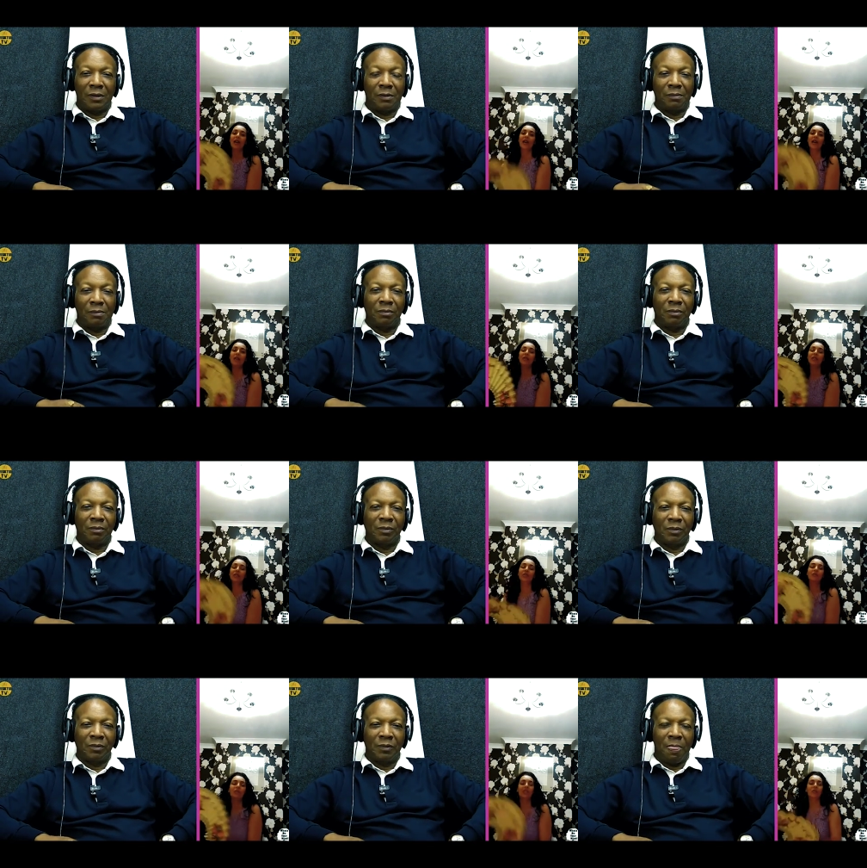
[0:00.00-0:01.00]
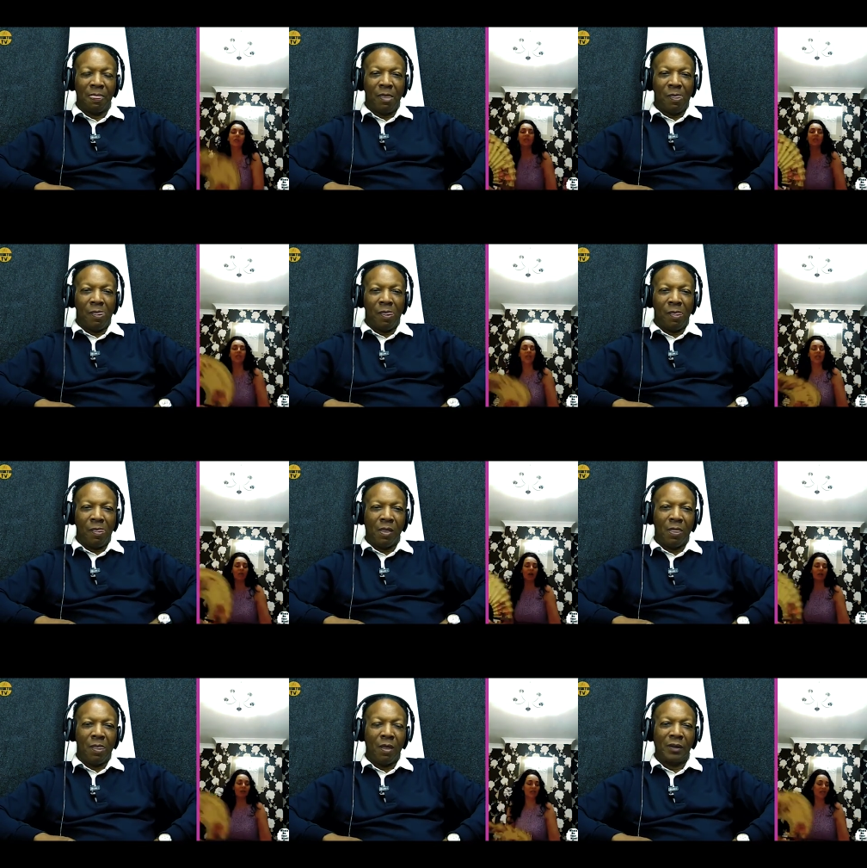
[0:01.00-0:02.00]
And when when it when it came out,
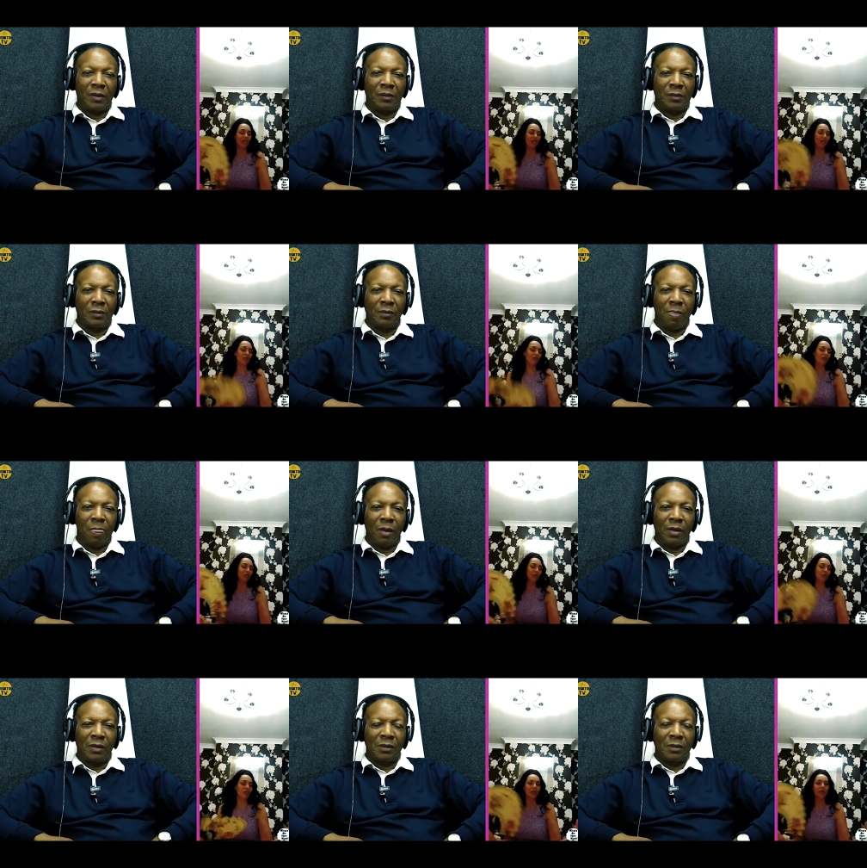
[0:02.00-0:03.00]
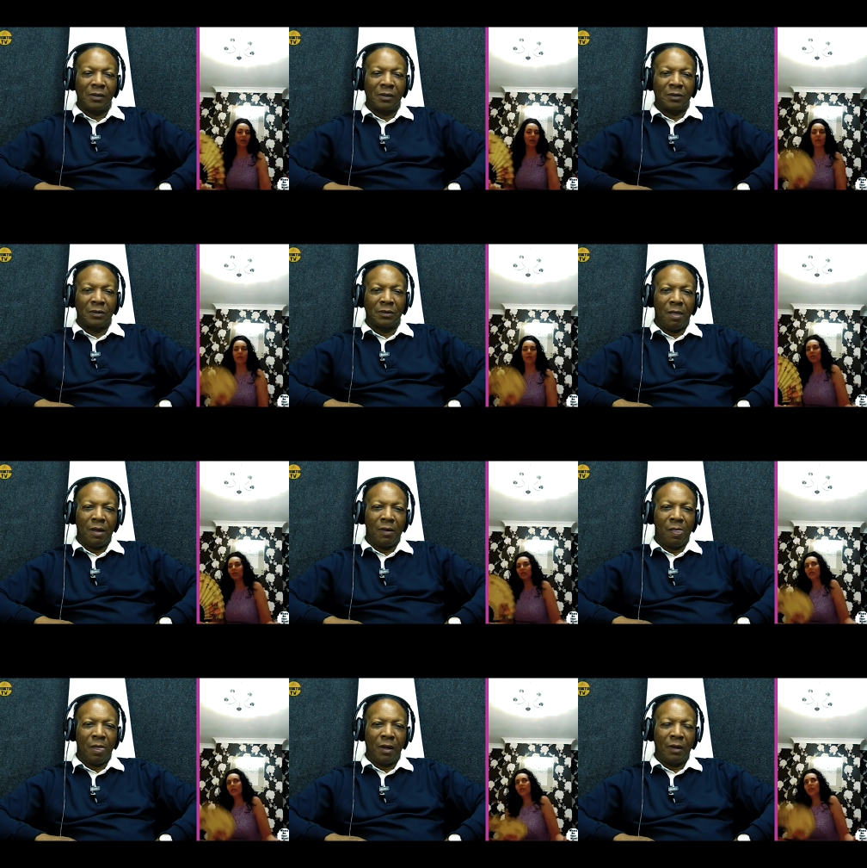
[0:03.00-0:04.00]
it's like, "Oh no, it was not
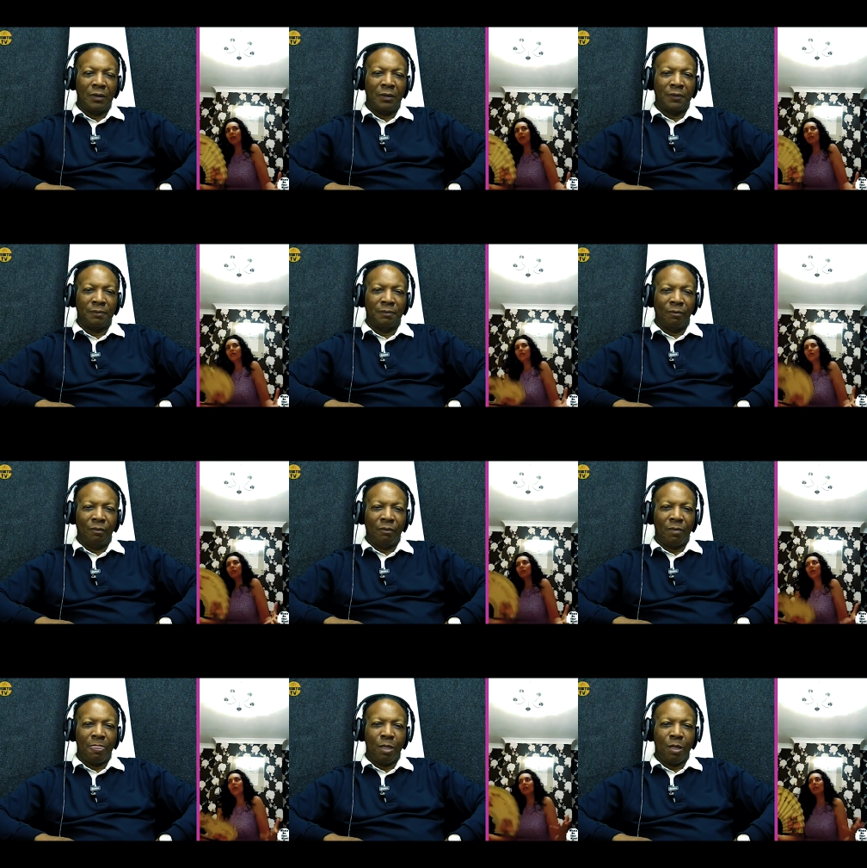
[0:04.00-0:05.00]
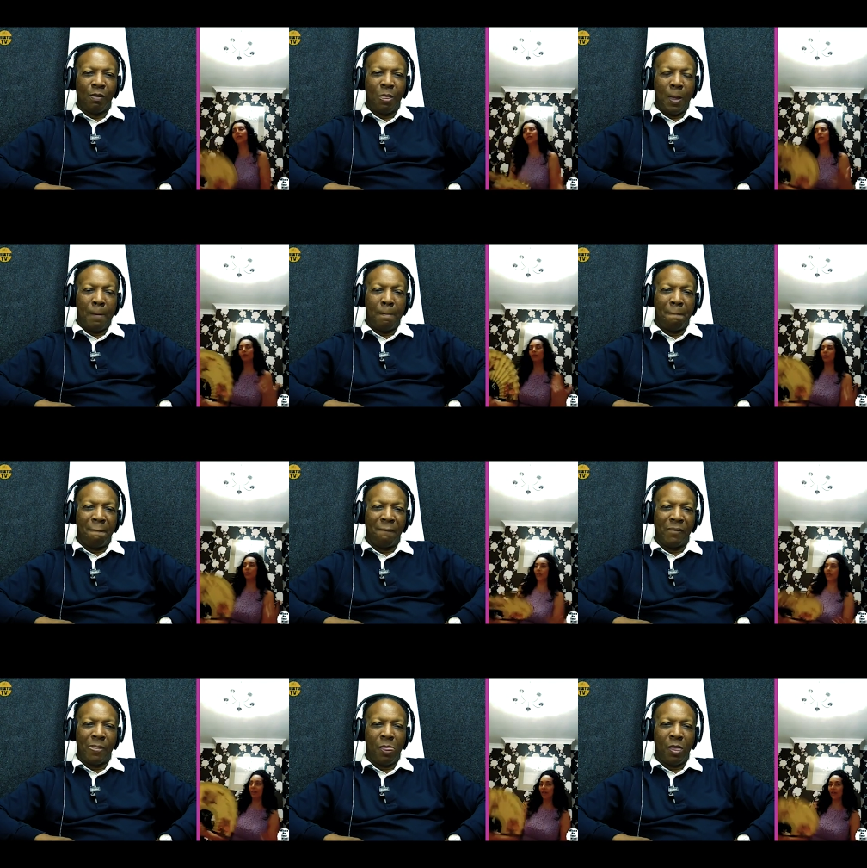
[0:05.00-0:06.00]
the one what I had
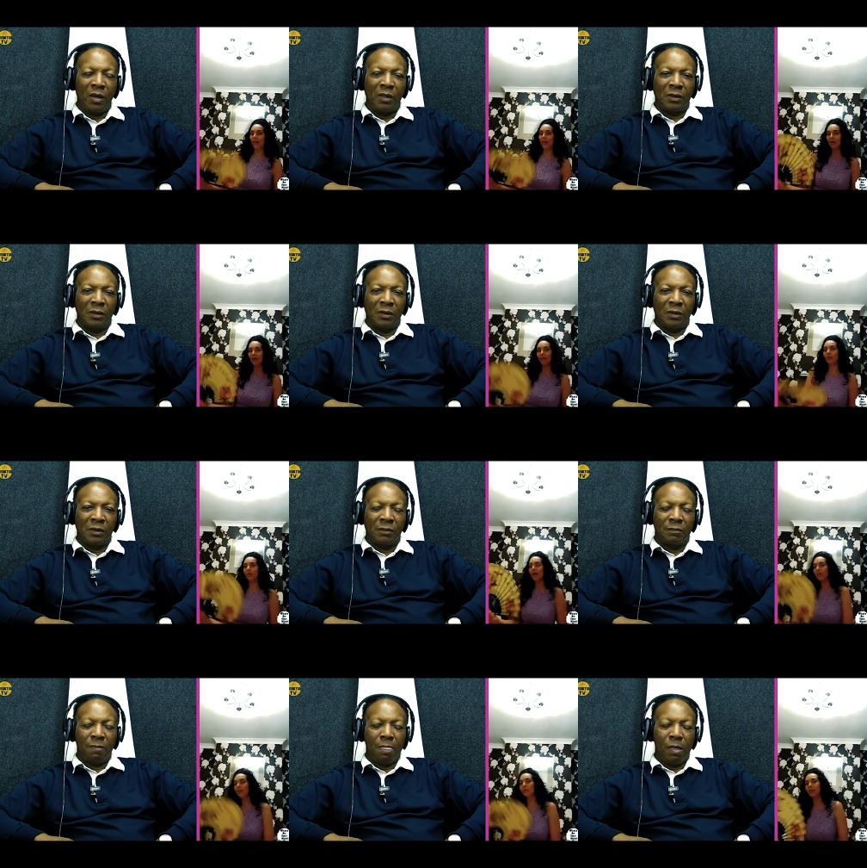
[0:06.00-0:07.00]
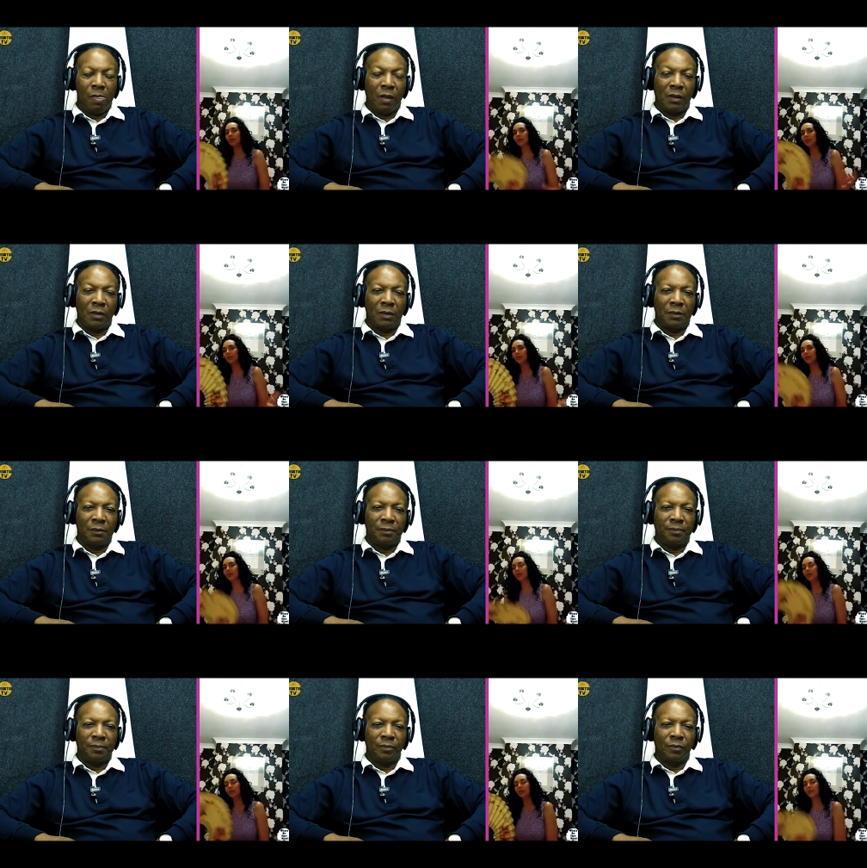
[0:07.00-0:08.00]
in mind." But you know,
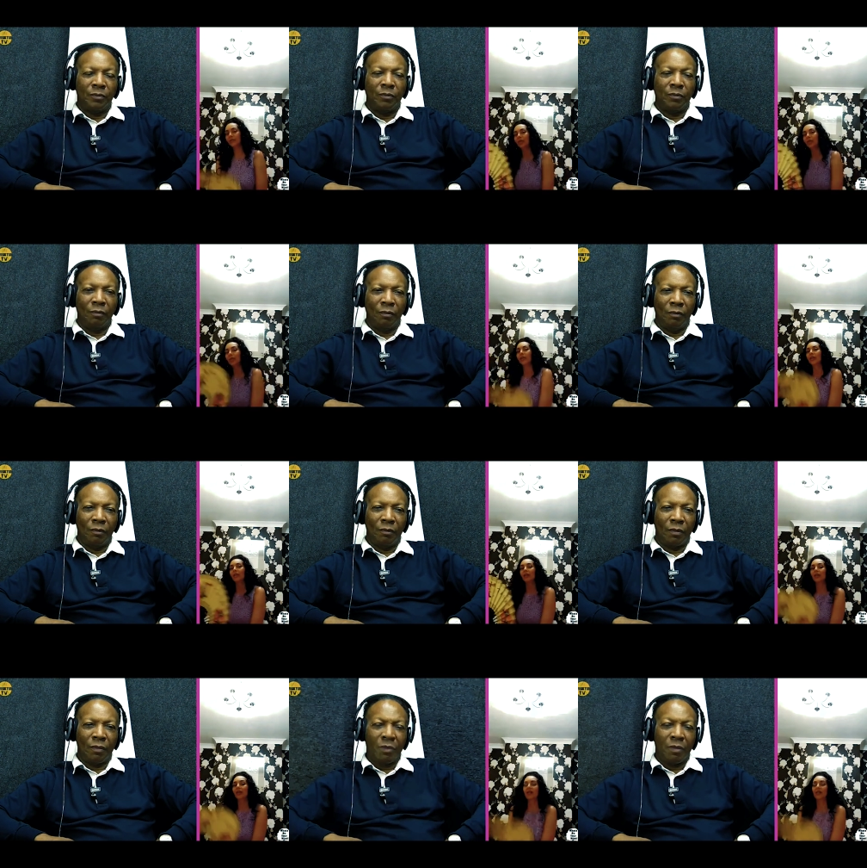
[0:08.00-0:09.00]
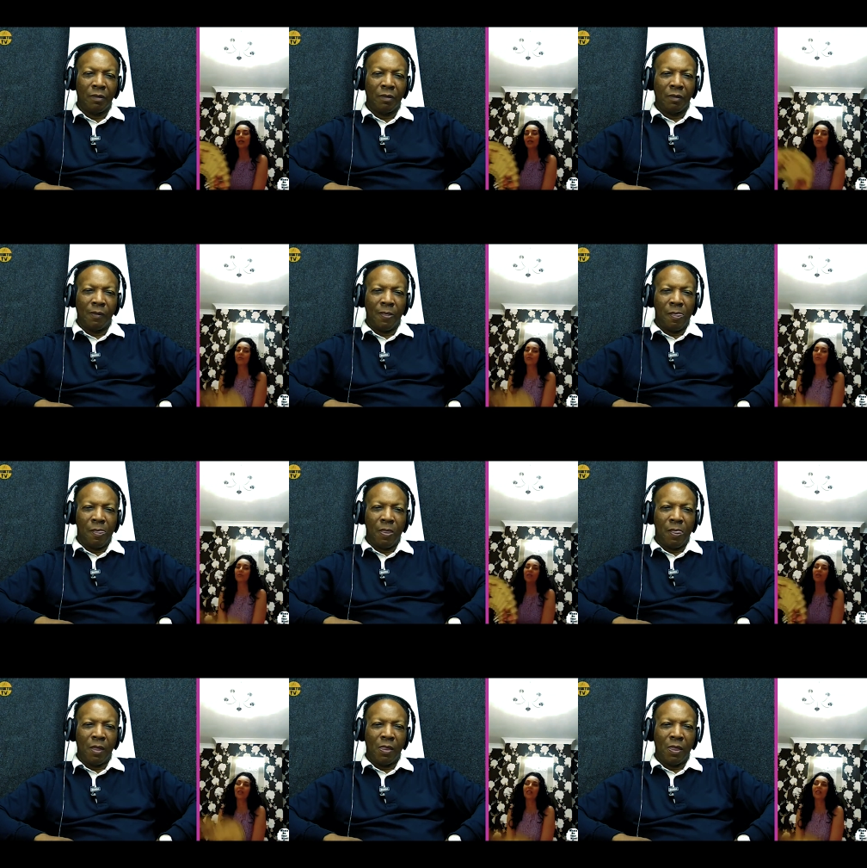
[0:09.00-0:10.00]
mm-hmm. uh, I think,
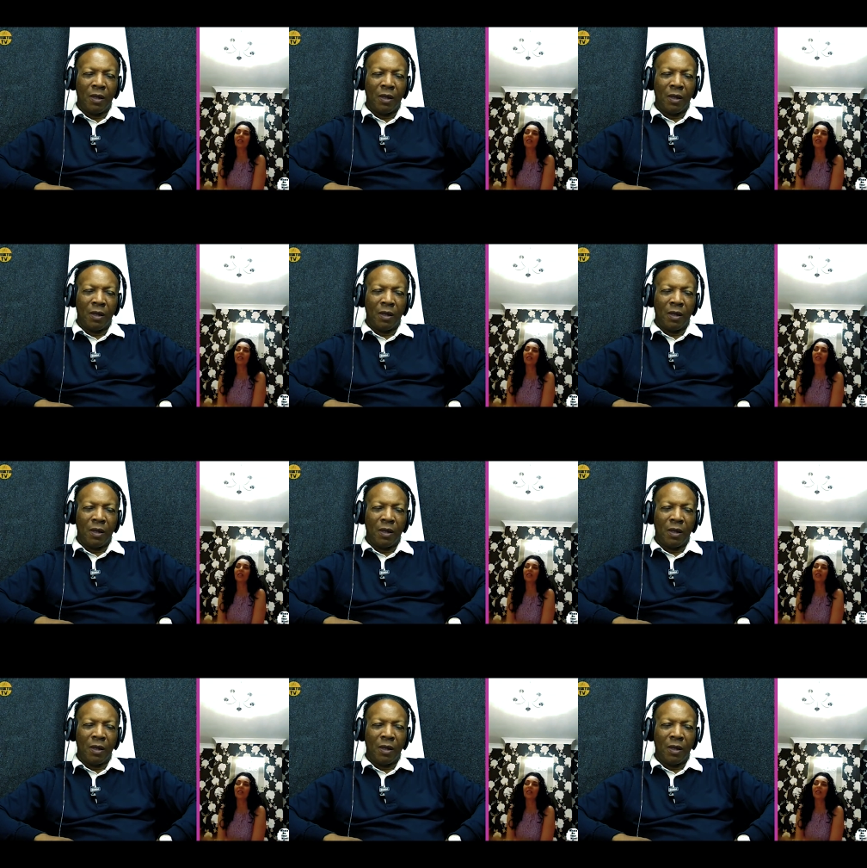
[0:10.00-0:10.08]
hmm,